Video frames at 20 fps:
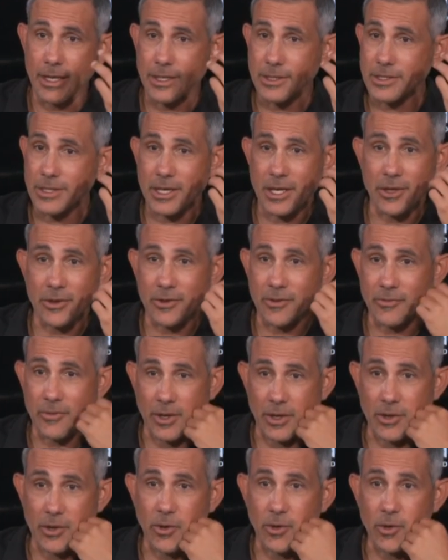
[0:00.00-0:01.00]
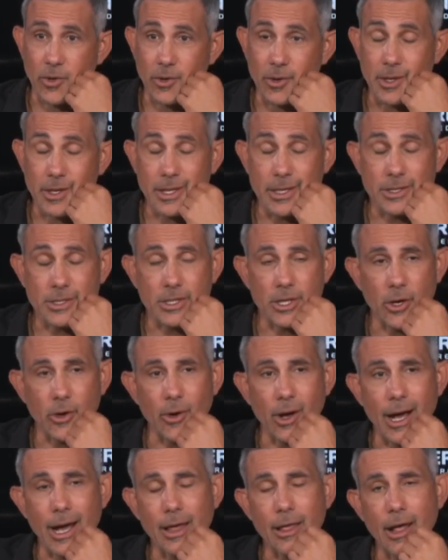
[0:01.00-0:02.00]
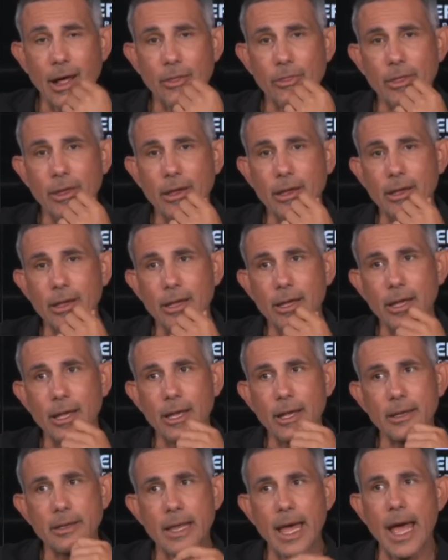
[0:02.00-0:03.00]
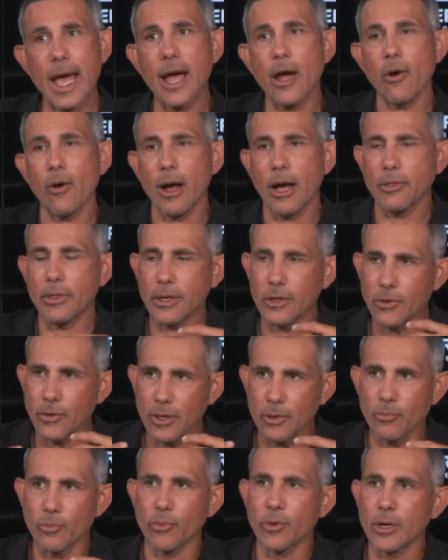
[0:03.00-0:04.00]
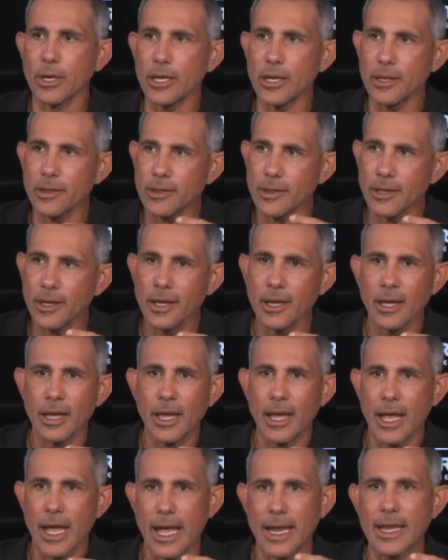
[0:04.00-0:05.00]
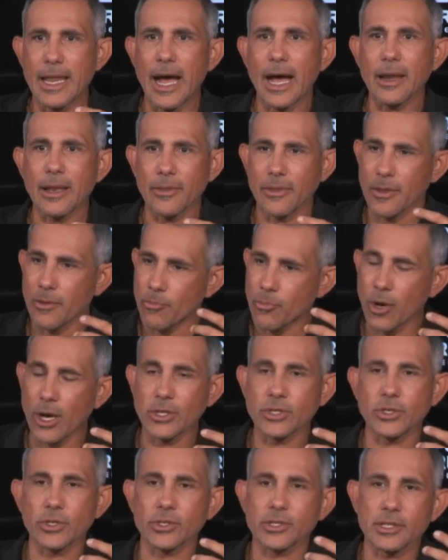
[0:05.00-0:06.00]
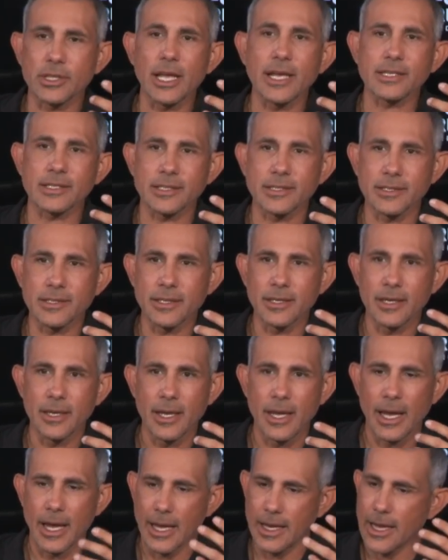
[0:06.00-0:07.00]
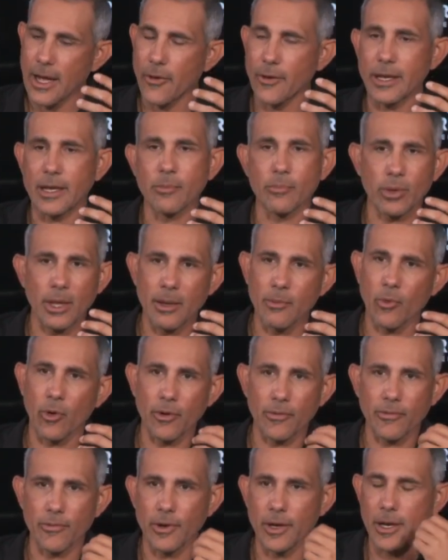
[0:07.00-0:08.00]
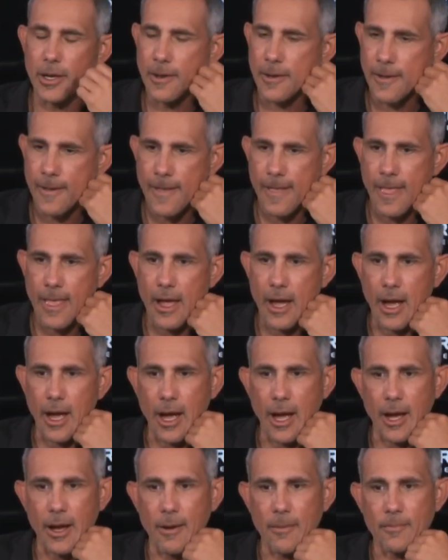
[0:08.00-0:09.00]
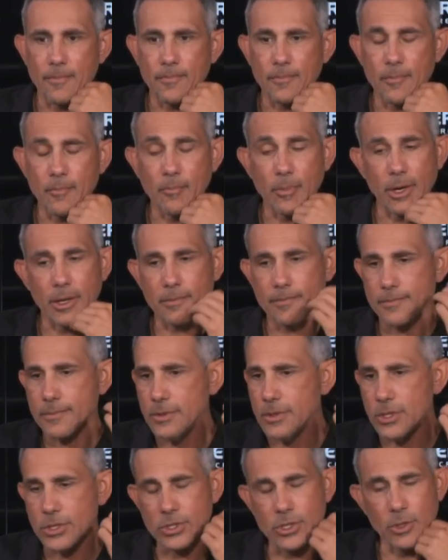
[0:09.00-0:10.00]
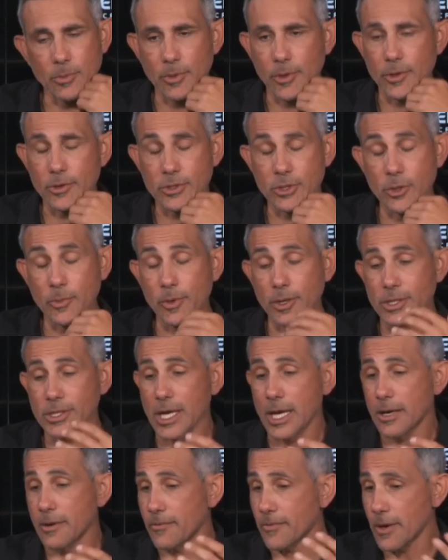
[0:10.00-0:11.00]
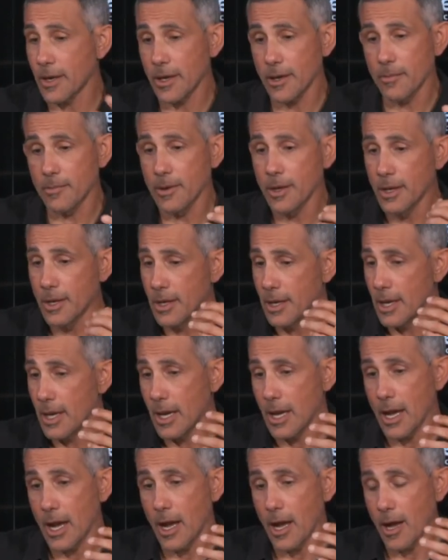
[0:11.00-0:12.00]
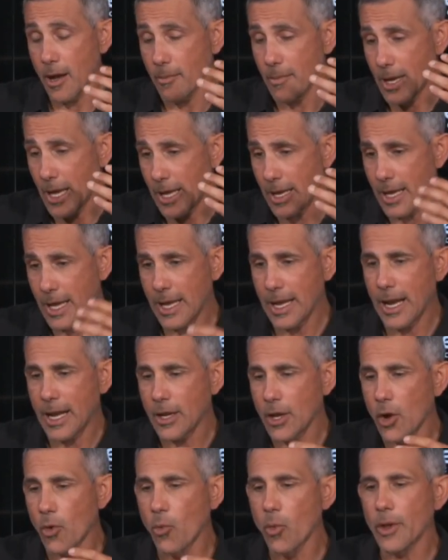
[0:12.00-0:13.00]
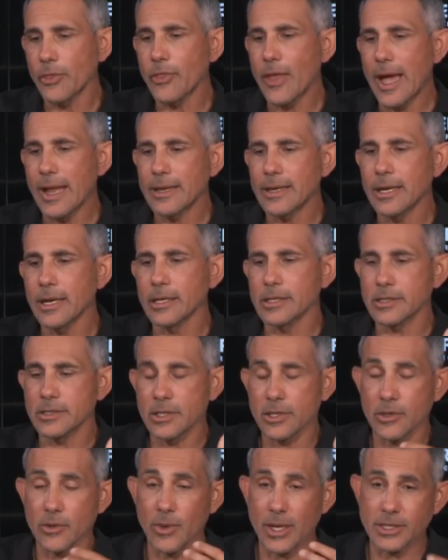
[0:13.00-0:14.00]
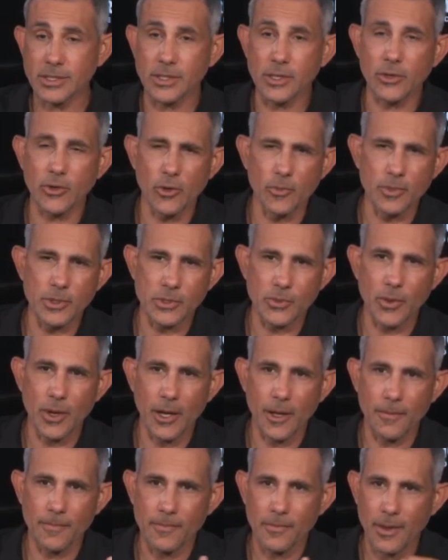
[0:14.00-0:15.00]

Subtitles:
he's a killer in front of goal. And so I think you can breathe, and not the pressure is lessened, and now he can play more free. But just super, super excited for him. And I know what that does to the rest of the group as well.